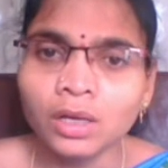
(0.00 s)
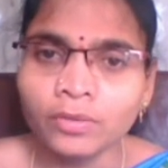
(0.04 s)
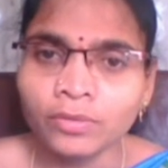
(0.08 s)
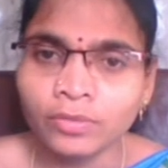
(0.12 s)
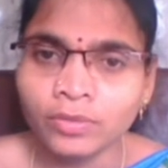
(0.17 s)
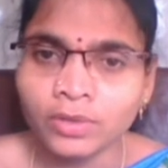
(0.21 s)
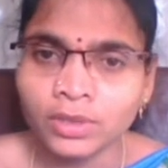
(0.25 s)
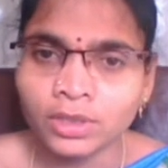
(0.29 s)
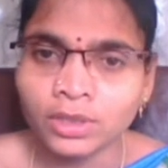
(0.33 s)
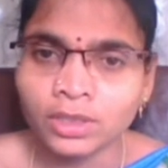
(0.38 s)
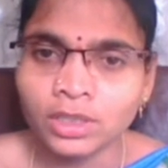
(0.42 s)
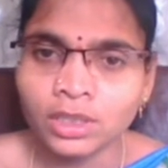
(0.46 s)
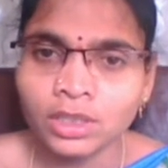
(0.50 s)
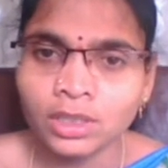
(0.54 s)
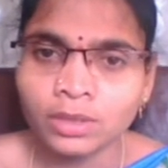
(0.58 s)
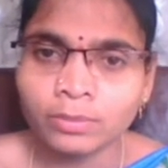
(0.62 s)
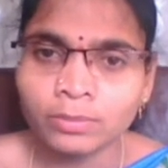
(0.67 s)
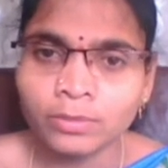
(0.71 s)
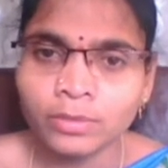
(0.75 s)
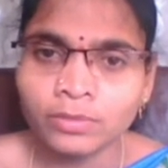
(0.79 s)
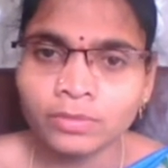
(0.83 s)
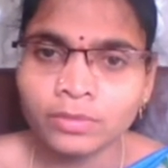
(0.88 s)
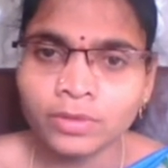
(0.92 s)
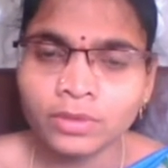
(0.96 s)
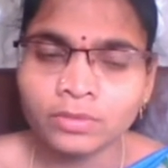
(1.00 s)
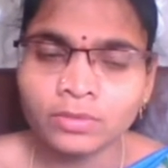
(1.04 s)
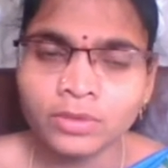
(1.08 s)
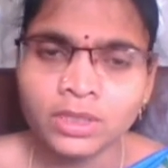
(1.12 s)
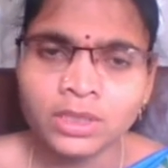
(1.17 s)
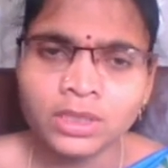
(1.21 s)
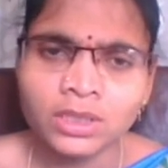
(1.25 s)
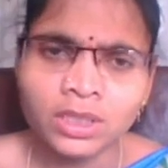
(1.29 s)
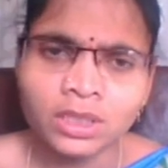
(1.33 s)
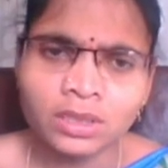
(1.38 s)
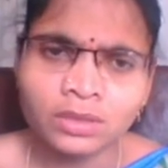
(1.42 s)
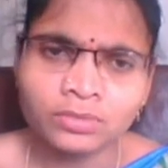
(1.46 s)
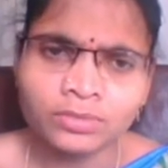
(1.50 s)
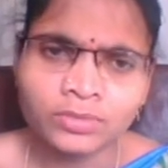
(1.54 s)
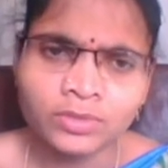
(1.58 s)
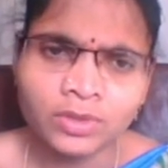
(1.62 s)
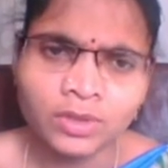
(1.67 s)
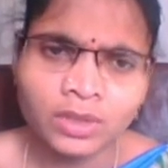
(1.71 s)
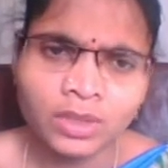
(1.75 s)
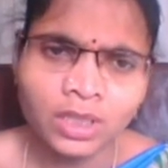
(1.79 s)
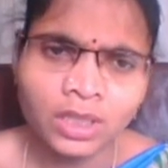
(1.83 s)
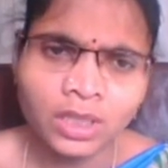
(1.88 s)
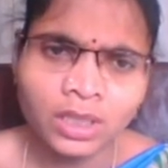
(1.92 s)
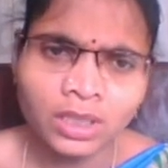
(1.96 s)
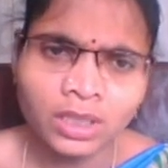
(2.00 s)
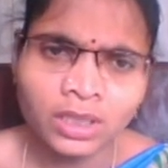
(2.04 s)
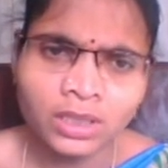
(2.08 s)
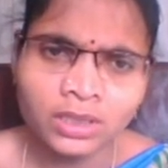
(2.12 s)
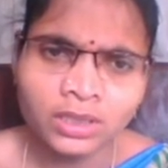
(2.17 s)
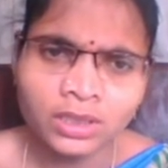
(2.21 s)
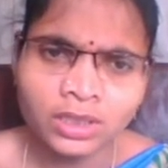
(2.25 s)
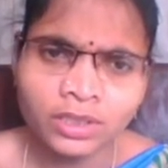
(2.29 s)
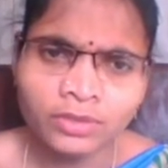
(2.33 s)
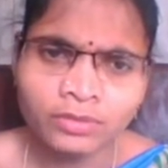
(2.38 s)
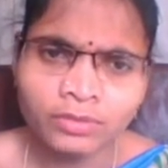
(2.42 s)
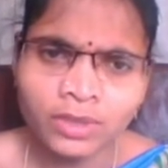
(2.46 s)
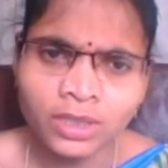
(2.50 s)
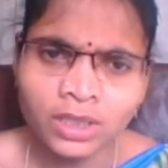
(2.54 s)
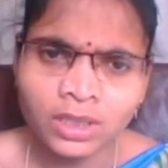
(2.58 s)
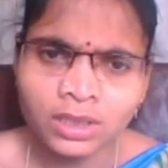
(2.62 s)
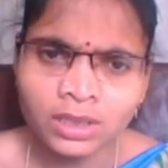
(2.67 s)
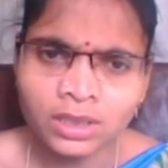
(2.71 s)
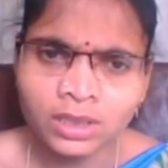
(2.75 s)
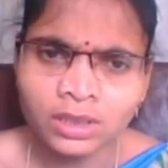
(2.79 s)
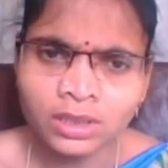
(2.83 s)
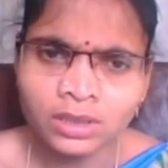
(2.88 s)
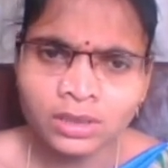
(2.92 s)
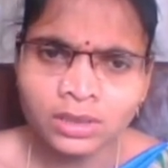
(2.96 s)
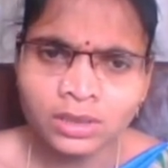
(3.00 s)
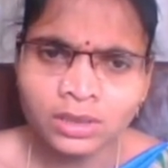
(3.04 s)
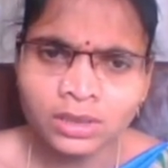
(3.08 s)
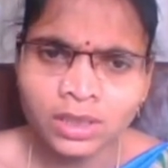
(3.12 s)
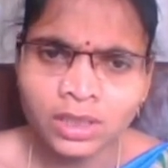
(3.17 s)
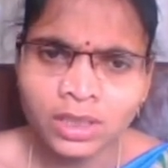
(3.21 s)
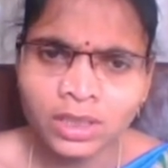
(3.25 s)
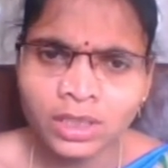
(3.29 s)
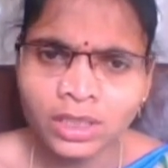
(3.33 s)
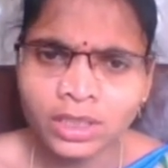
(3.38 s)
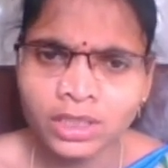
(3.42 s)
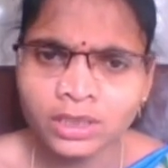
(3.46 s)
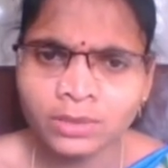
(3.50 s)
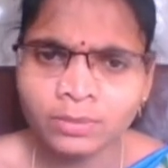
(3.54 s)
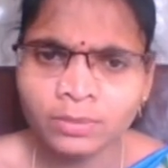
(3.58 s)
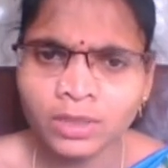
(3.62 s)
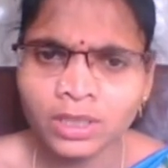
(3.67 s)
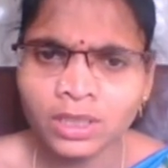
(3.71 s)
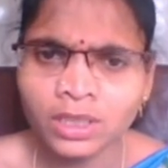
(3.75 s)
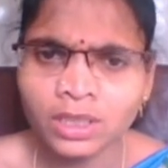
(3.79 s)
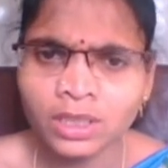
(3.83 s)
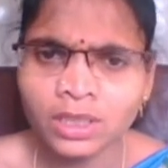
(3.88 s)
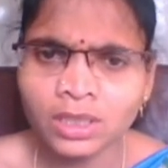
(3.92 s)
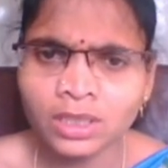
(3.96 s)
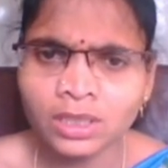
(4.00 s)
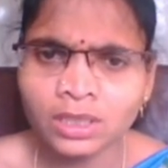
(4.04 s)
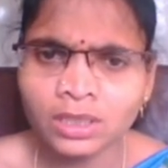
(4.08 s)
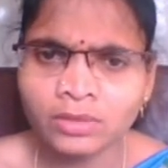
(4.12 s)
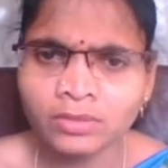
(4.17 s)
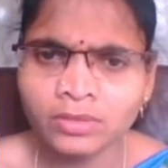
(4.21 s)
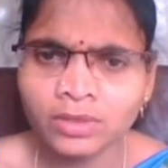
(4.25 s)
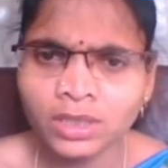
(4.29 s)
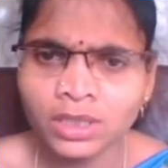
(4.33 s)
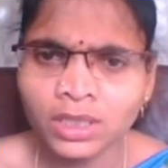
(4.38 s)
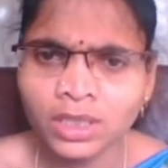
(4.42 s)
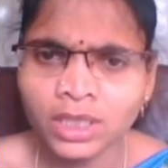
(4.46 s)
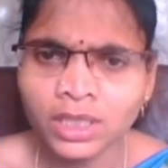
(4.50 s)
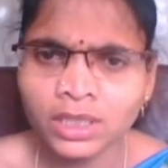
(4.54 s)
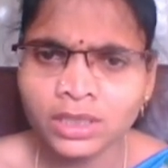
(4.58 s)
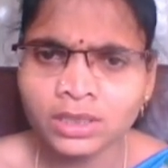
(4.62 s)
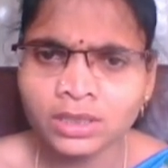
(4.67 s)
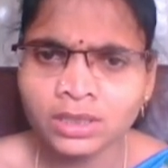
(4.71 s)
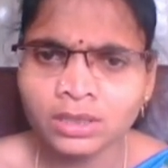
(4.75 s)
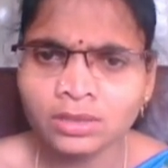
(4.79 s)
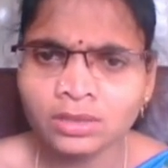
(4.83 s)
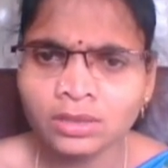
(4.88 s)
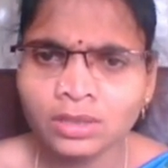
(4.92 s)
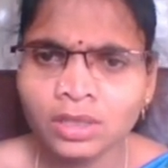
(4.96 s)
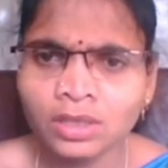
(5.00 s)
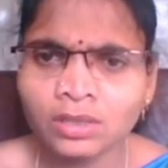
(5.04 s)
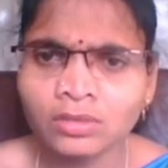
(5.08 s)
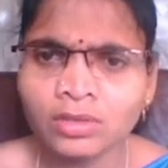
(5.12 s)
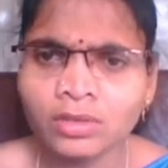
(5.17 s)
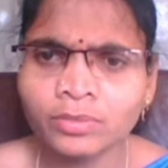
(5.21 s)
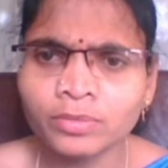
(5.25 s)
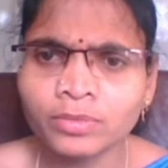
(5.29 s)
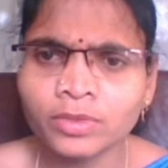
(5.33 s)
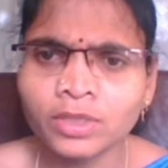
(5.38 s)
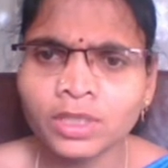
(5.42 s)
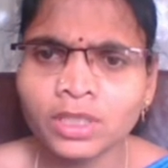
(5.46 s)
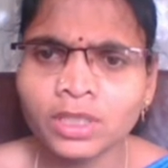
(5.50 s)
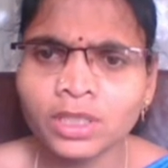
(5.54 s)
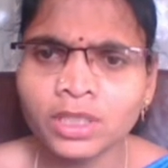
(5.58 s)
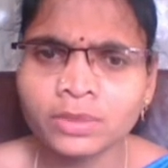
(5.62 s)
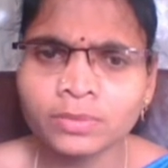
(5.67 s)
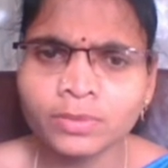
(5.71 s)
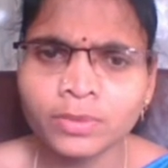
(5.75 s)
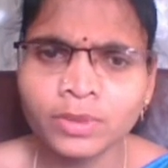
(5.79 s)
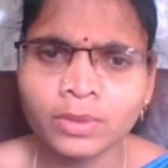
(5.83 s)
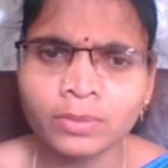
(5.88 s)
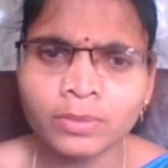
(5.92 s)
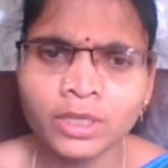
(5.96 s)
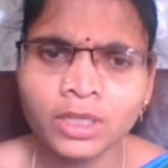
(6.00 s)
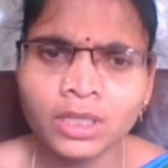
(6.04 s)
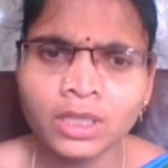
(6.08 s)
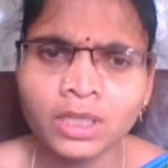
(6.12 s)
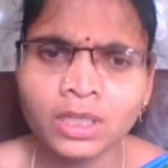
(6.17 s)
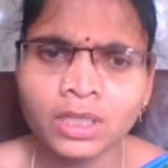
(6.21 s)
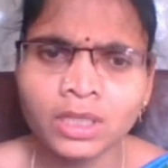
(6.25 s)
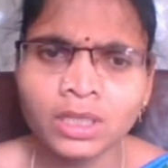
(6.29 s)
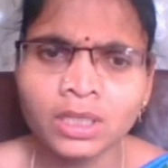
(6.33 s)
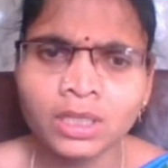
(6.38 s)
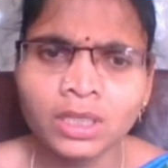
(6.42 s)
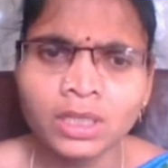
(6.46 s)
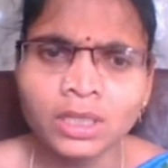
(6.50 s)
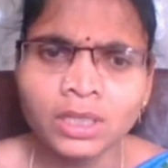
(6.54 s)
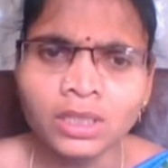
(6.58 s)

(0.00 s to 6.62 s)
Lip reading: for the EMF of the cell. Okay, next define and explain order of the reaction, how obtained experimentally.